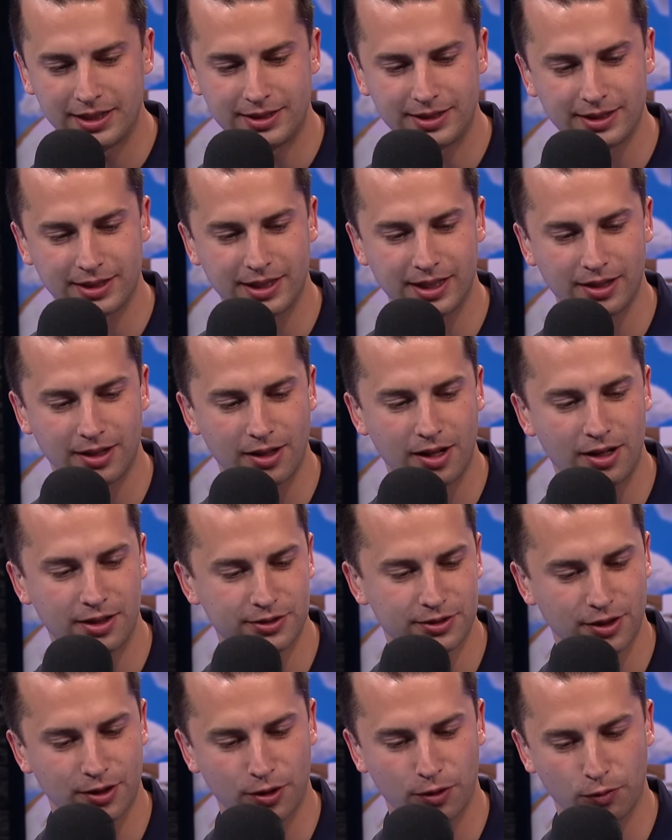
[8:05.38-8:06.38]
to get
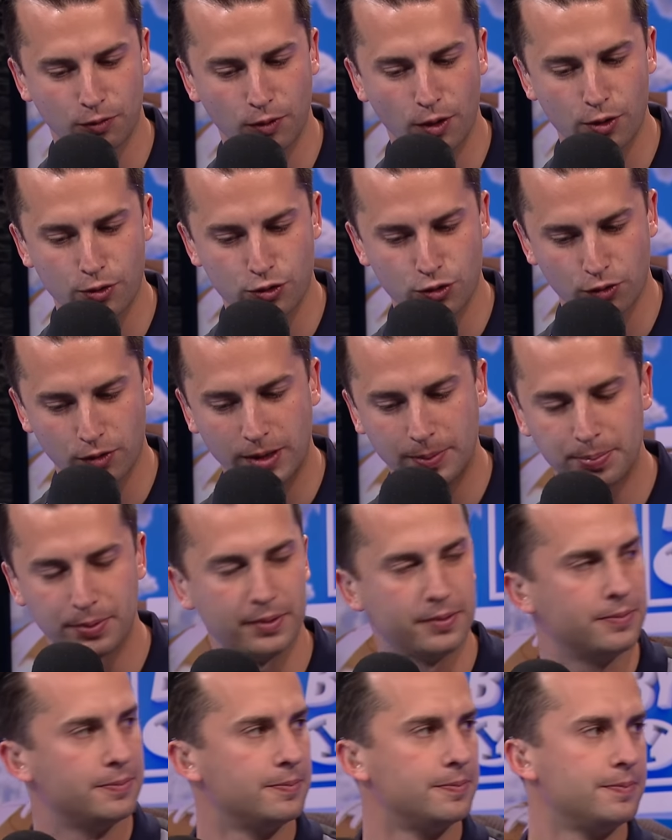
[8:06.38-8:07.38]
lost on a road trip?
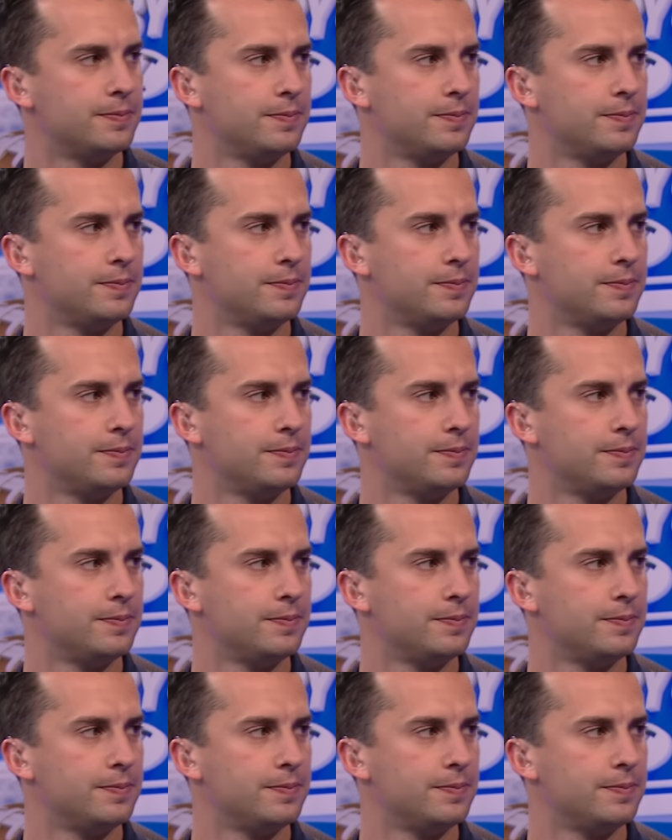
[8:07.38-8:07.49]
I'm